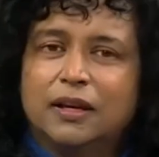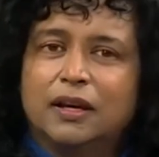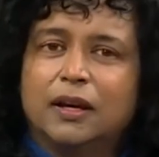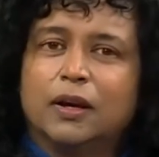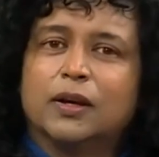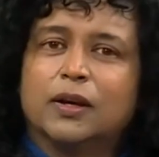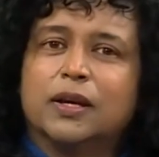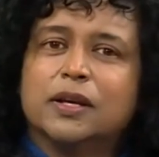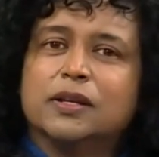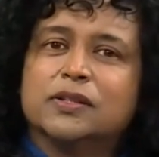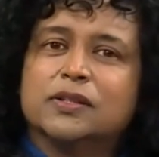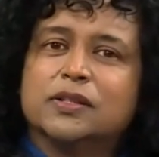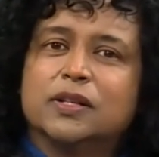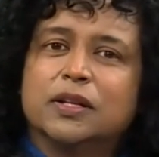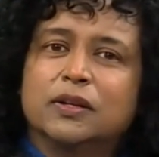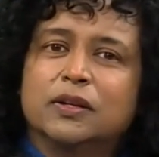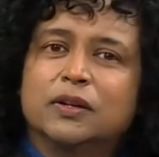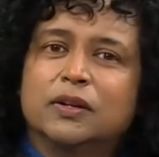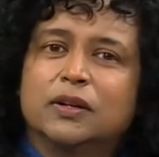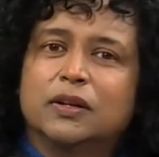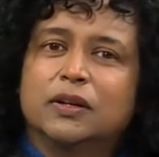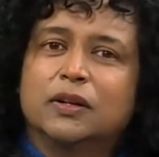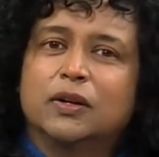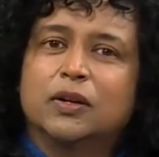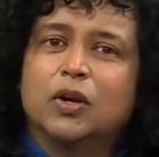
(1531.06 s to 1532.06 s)
Okay,
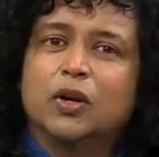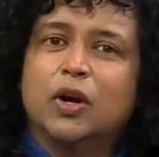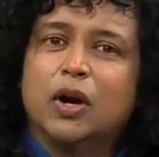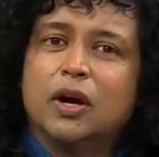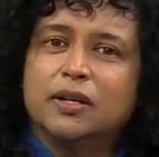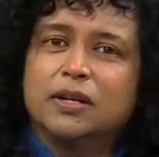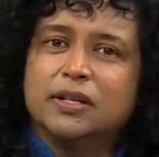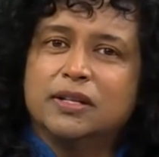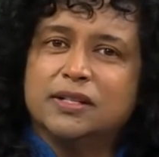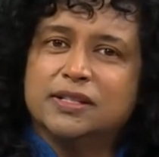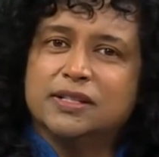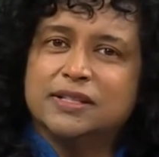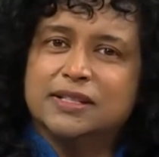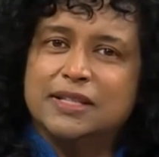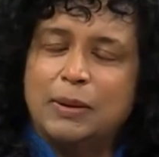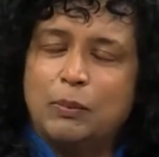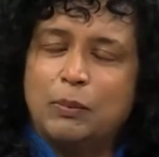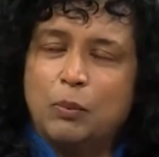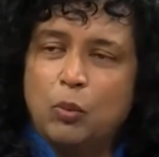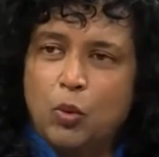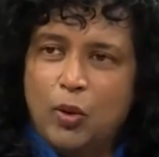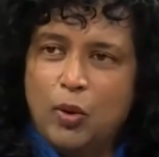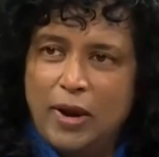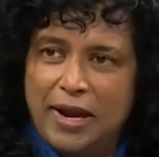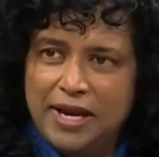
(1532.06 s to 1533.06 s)
so God is
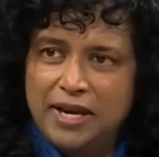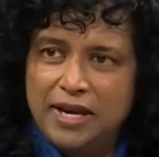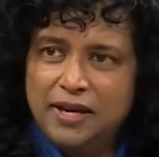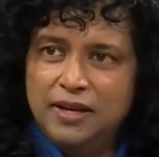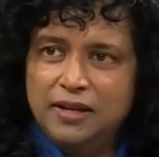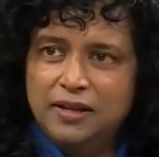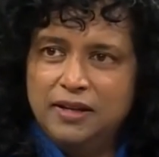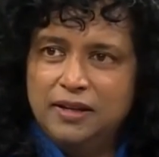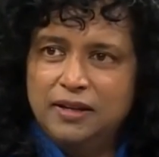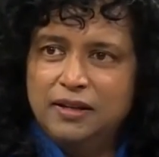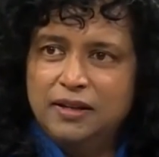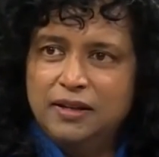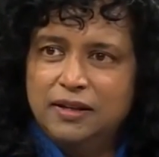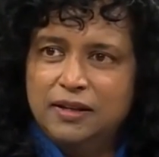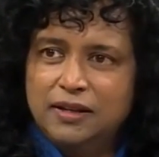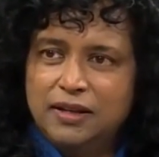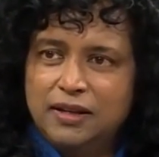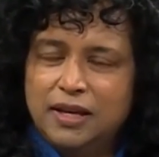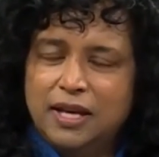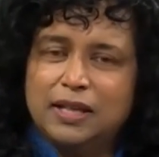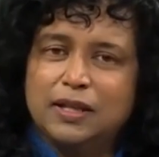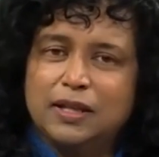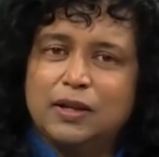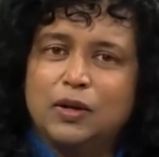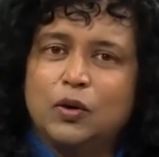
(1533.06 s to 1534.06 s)
someone
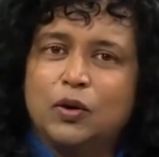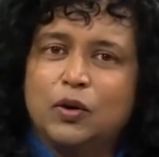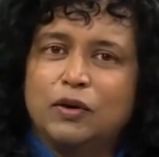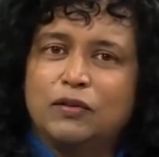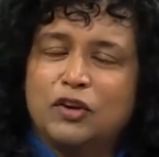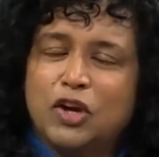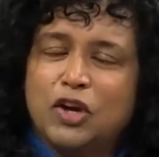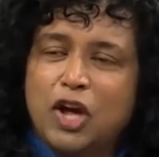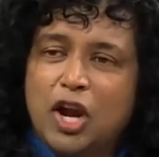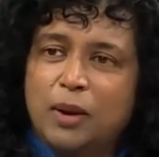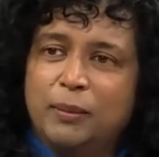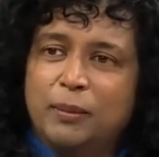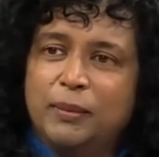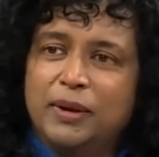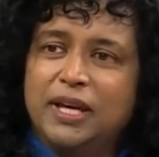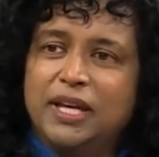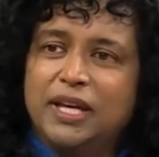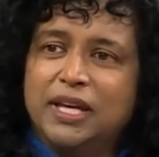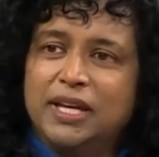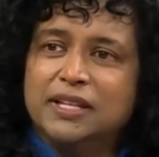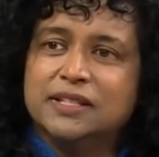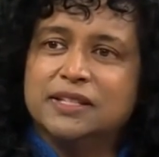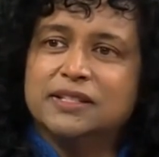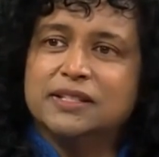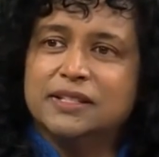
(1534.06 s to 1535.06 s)
and the law of karma
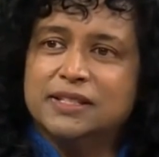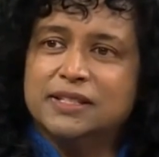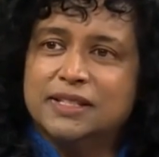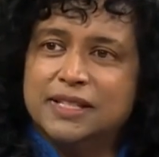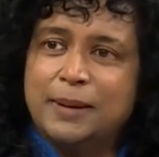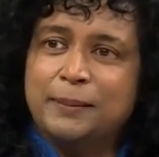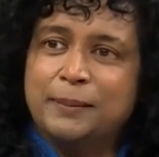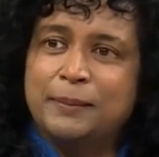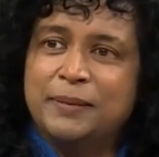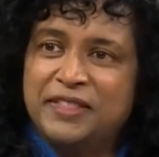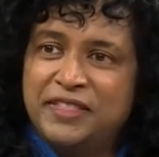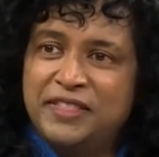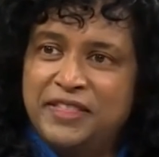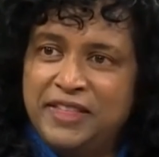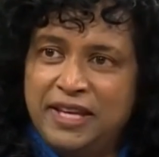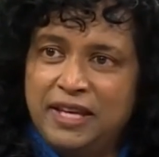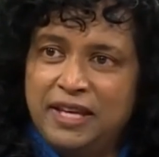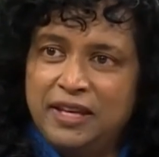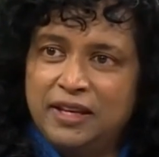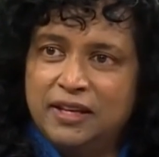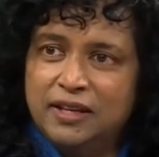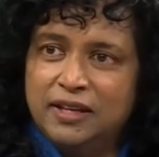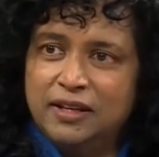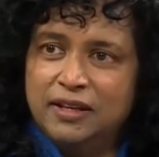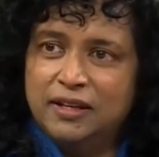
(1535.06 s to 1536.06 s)
is
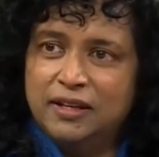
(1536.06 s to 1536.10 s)
something.